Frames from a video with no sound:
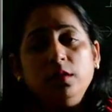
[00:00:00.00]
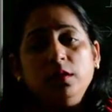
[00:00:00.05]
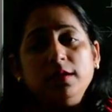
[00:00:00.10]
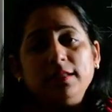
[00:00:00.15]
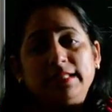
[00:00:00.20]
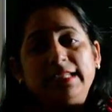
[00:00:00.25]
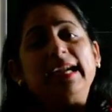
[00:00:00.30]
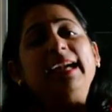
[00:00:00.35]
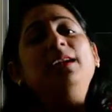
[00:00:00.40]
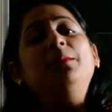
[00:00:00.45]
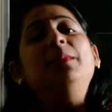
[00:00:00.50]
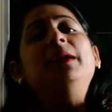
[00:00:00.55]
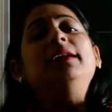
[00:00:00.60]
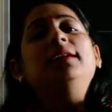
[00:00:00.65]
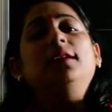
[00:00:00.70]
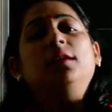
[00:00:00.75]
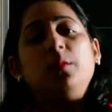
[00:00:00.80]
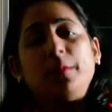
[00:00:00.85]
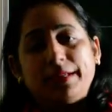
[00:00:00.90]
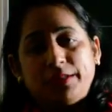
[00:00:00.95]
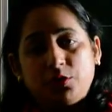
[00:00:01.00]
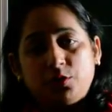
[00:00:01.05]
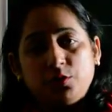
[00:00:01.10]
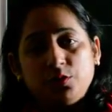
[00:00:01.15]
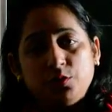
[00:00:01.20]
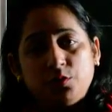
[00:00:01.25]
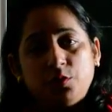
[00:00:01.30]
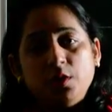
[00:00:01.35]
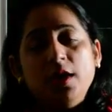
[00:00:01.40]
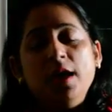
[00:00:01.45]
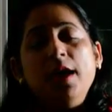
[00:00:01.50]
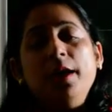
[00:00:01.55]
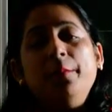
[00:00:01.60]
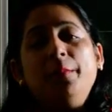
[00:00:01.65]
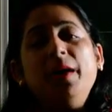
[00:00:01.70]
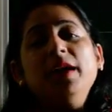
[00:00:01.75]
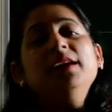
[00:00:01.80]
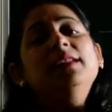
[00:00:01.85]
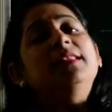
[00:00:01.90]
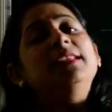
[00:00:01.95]
statement questions,
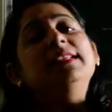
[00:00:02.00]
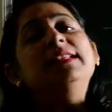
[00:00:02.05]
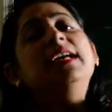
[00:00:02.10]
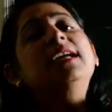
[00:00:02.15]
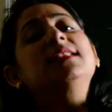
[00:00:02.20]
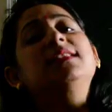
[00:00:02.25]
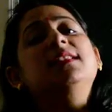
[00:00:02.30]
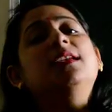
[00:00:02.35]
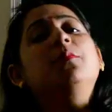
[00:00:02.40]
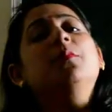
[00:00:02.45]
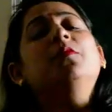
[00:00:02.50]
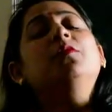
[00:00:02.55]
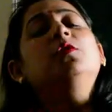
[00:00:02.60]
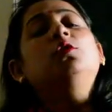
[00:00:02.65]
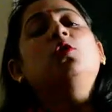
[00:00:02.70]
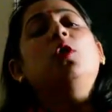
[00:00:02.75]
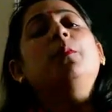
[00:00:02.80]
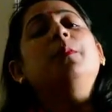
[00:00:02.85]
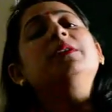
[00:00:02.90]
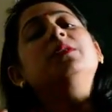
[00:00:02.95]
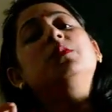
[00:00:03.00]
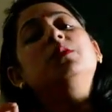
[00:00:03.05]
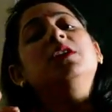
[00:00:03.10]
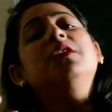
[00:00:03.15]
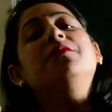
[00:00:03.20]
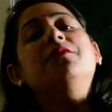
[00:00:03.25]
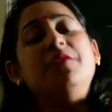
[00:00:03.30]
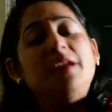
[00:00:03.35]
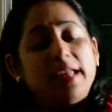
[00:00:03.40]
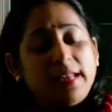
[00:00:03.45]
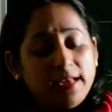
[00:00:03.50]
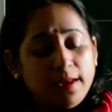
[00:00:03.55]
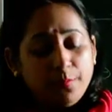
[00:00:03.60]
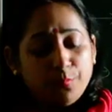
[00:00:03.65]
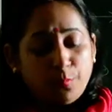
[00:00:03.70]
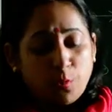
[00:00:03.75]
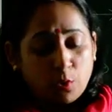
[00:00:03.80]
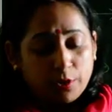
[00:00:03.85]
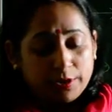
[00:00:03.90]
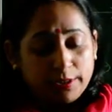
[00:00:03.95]
but these are some of the topics which are very
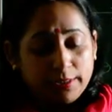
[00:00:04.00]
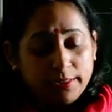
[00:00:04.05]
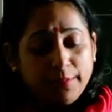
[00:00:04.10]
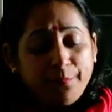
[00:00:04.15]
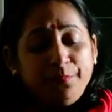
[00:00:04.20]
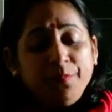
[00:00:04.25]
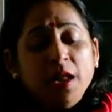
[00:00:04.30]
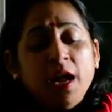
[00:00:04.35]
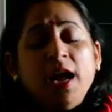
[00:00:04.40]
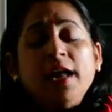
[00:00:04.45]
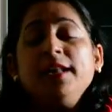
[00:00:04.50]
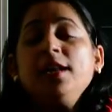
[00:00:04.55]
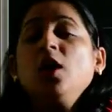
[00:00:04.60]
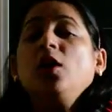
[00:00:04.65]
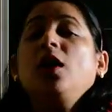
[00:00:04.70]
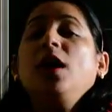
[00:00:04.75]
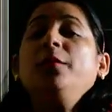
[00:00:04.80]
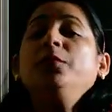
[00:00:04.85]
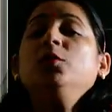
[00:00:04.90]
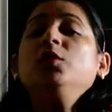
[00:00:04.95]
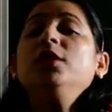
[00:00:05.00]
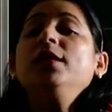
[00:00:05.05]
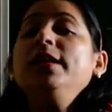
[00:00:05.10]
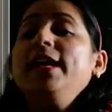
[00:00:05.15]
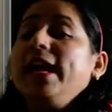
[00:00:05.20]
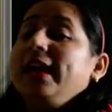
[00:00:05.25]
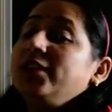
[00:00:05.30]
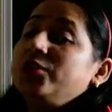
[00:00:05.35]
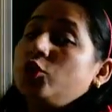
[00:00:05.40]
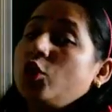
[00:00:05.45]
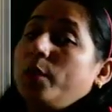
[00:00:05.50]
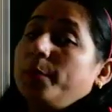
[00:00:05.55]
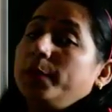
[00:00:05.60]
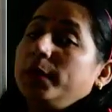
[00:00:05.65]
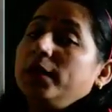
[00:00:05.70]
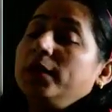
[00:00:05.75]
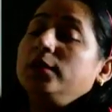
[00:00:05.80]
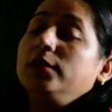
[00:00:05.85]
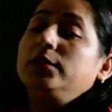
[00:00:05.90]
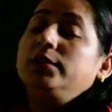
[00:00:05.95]
important. Now come to the next
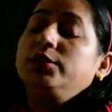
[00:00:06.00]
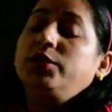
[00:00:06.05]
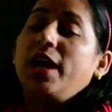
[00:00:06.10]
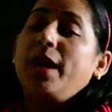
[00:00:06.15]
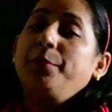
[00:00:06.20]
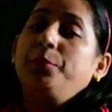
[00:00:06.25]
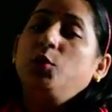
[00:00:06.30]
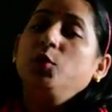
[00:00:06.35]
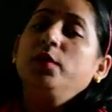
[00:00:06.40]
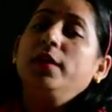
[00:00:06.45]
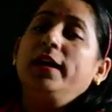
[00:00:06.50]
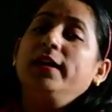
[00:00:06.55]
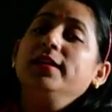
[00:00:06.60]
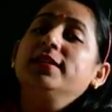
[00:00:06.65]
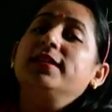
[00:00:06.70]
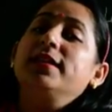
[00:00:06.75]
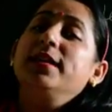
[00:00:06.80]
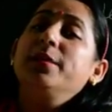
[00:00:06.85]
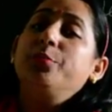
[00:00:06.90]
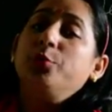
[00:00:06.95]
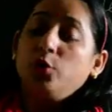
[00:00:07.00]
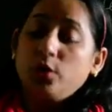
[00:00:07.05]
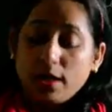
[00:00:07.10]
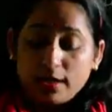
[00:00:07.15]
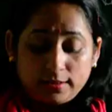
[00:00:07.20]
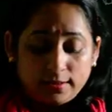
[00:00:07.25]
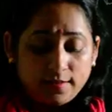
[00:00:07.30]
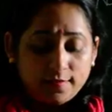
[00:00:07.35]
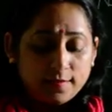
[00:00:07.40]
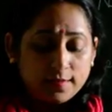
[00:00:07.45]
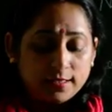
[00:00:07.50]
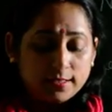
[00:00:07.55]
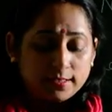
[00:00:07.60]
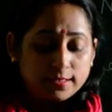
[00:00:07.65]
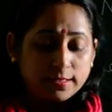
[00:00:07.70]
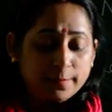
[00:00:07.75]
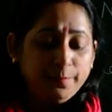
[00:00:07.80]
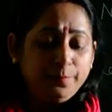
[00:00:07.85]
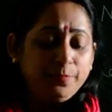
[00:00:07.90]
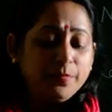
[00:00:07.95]
chapter, that is reproductive
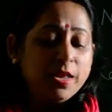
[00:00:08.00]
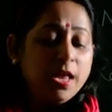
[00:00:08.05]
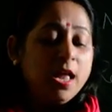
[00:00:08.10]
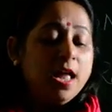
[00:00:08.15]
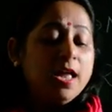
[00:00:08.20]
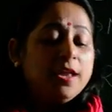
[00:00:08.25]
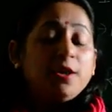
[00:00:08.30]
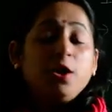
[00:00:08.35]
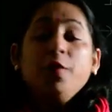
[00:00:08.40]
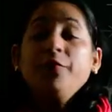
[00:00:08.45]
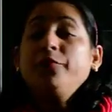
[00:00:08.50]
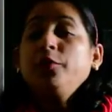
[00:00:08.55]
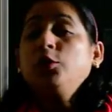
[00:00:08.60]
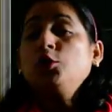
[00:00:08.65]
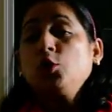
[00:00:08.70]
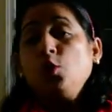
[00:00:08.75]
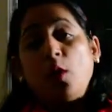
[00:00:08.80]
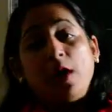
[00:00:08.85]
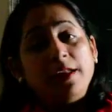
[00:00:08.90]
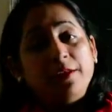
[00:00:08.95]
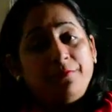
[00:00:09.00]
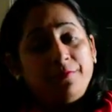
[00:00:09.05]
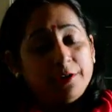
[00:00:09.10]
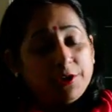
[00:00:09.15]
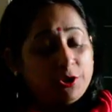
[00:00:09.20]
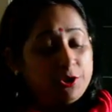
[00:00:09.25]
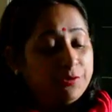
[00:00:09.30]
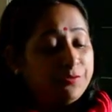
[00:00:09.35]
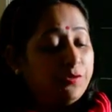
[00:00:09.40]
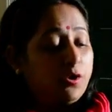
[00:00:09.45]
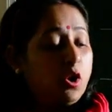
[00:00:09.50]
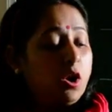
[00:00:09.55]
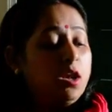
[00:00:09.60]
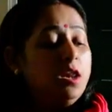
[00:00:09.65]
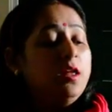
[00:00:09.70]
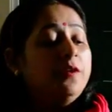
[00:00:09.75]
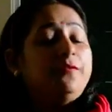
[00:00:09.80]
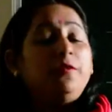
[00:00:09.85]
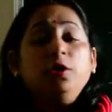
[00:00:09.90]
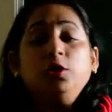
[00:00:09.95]
system. Now for drawing, first of
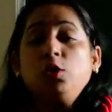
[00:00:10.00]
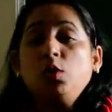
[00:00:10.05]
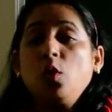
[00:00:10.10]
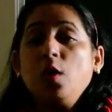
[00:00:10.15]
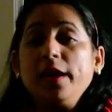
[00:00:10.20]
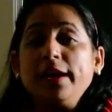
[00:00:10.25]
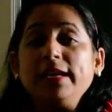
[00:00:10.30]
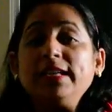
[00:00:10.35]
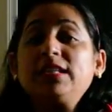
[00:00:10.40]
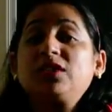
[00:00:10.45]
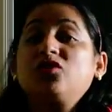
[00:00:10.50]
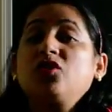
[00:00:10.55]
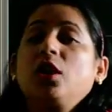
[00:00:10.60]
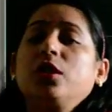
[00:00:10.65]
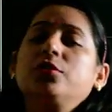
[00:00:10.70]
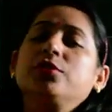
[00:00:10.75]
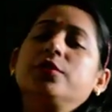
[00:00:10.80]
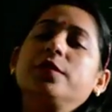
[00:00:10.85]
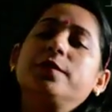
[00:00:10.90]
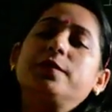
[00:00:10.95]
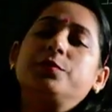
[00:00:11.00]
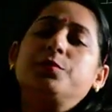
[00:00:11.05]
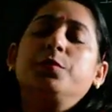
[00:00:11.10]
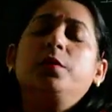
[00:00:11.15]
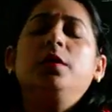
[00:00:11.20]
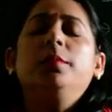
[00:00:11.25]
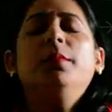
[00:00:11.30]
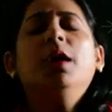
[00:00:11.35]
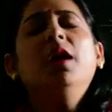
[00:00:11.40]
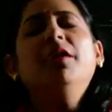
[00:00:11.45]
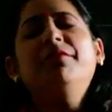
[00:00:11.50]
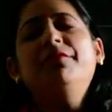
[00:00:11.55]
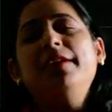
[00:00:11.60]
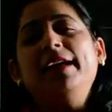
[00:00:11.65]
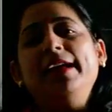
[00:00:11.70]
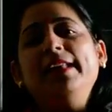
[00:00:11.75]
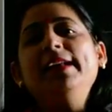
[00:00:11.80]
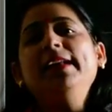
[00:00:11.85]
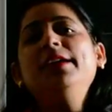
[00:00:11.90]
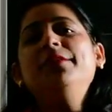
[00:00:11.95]
all, for drawing, structure of sperm, a
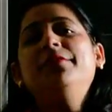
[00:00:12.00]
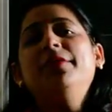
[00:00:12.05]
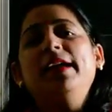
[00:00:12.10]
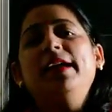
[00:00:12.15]
very